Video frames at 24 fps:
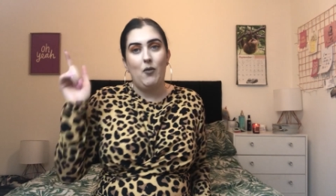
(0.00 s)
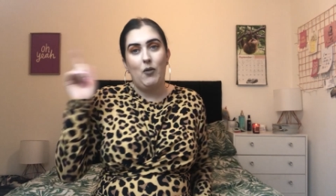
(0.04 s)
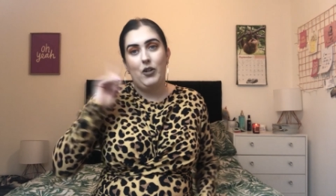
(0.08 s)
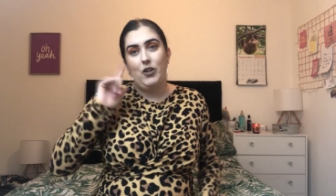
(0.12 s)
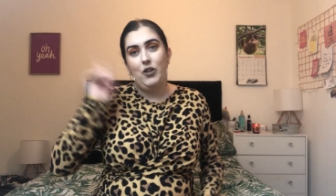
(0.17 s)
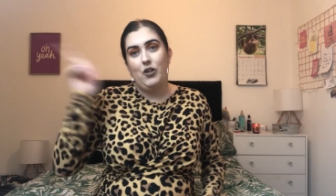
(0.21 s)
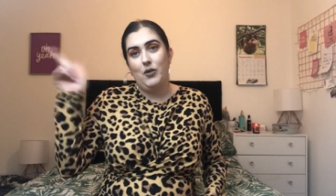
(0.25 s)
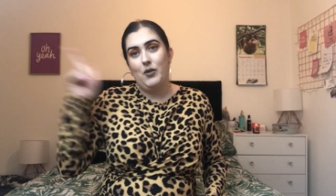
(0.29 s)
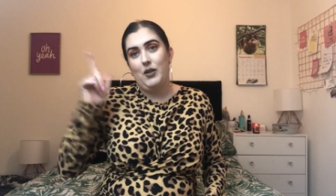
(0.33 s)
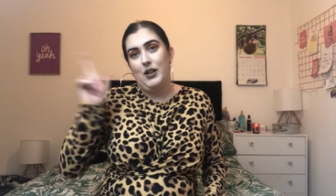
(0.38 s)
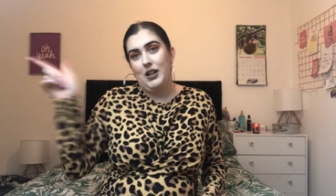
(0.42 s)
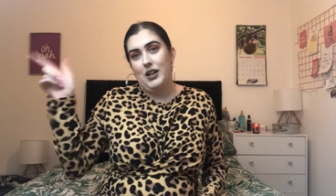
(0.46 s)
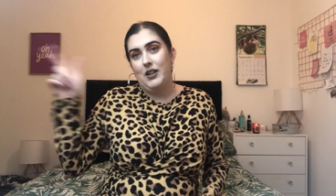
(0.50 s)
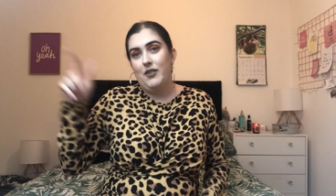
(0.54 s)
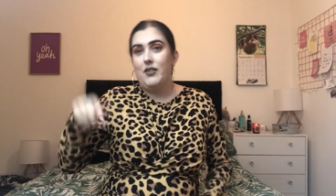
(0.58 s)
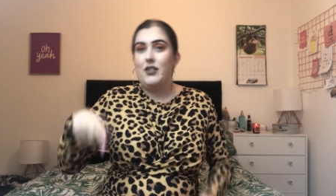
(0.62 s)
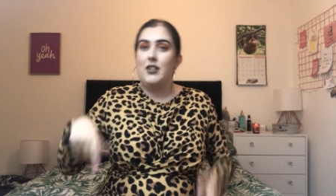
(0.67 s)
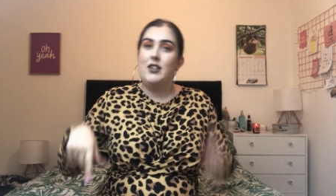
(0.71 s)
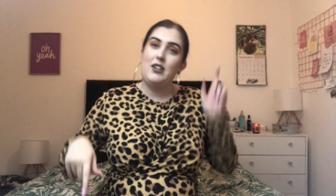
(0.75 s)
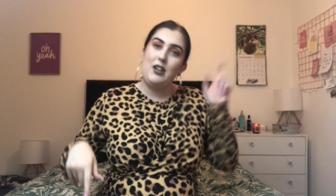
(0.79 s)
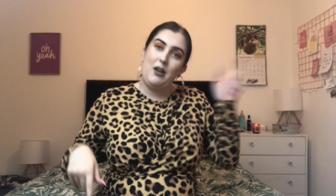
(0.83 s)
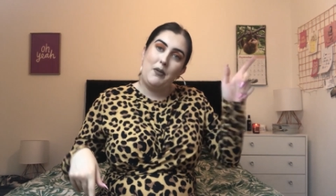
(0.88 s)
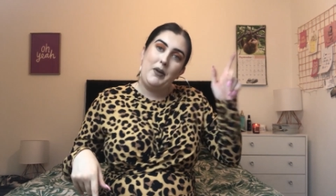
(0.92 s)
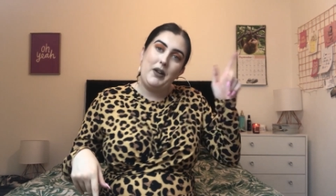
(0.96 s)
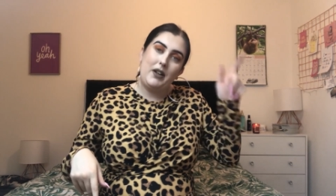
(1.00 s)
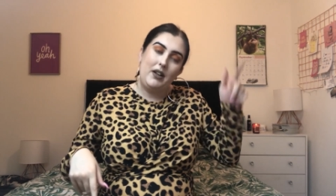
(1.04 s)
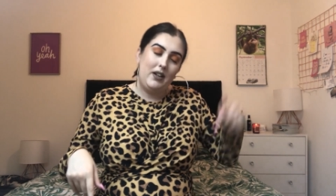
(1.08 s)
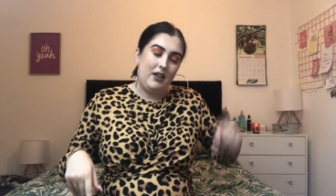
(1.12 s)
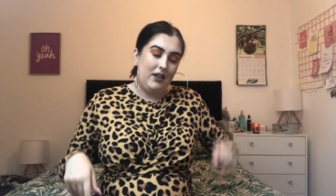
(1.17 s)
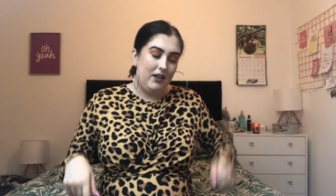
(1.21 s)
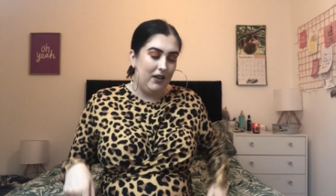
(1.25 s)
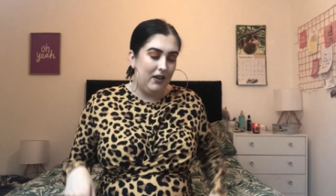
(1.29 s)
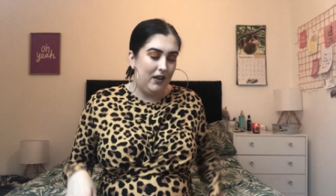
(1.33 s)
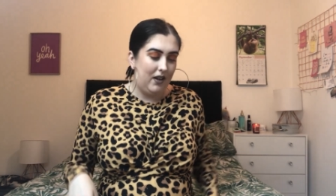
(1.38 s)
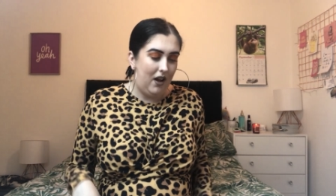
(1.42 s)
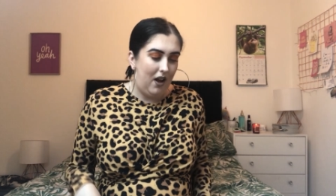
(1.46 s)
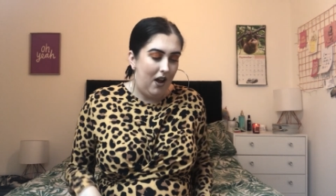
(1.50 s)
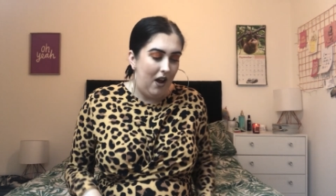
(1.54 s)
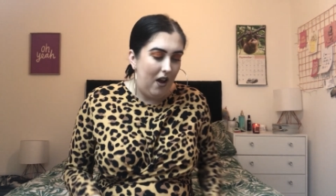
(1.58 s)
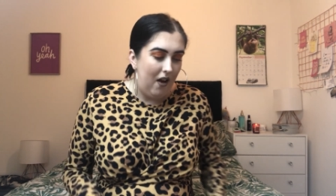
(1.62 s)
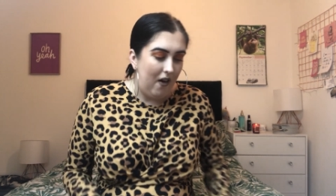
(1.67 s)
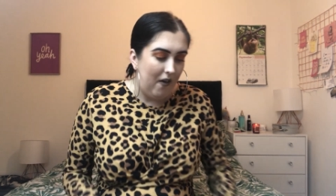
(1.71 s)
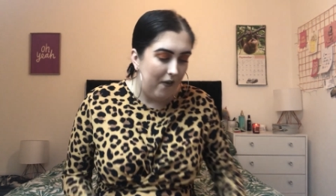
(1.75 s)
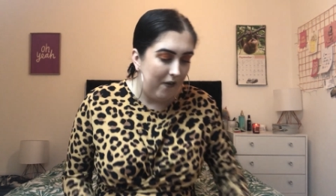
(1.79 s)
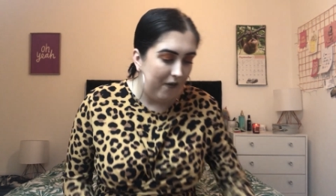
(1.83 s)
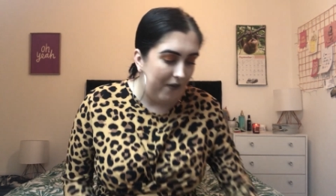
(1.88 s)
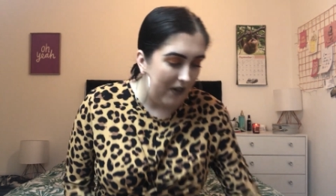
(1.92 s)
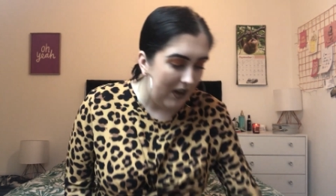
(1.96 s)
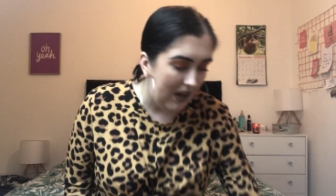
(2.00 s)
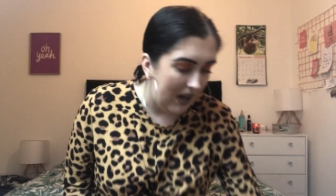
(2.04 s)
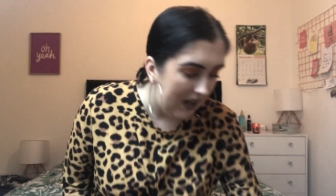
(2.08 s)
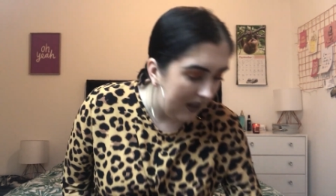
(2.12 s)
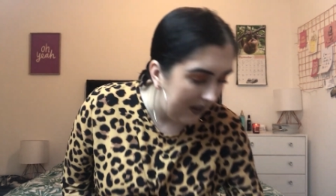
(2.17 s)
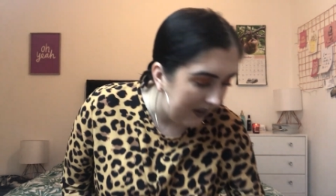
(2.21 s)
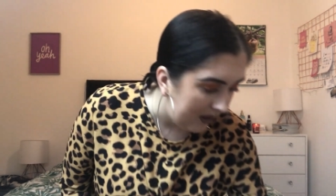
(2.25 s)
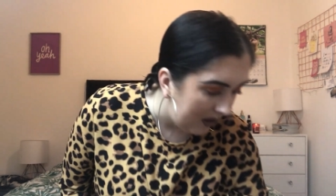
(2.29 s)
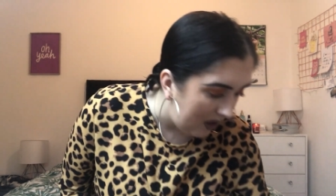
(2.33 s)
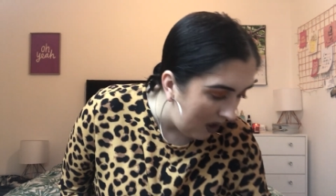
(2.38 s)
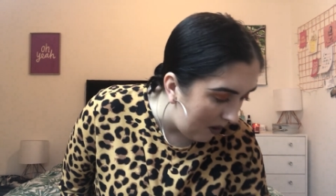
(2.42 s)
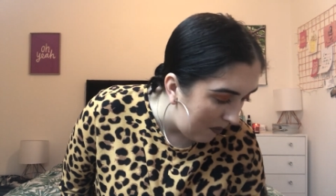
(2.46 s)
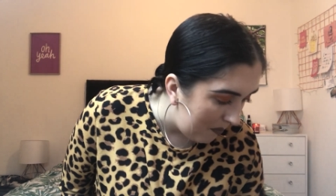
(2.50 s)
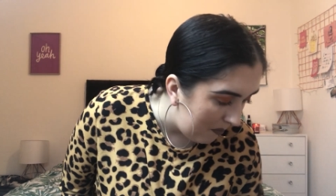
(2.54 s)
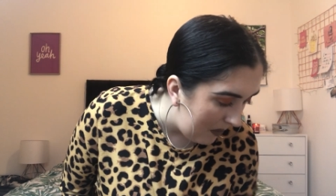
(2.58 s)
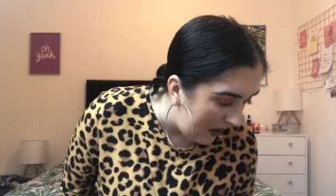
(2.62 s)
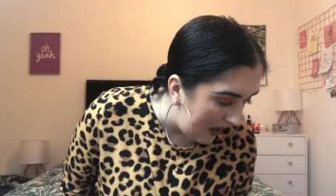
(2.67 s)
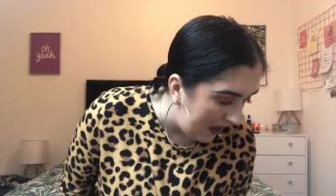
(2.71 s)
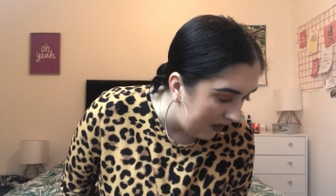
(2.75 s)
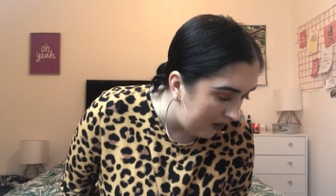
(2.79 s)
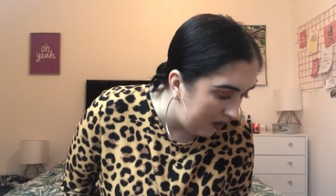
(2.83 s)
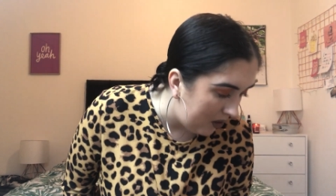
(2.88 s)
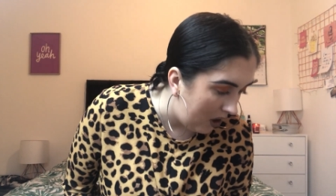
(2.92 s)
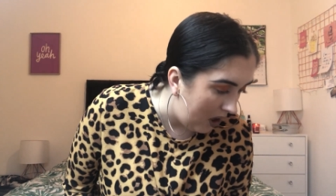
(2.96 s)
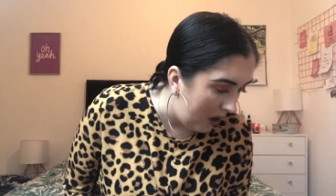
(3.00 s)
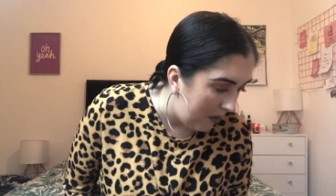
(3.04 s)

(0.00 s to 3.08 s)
What you doing there? Stop it. First thing I picked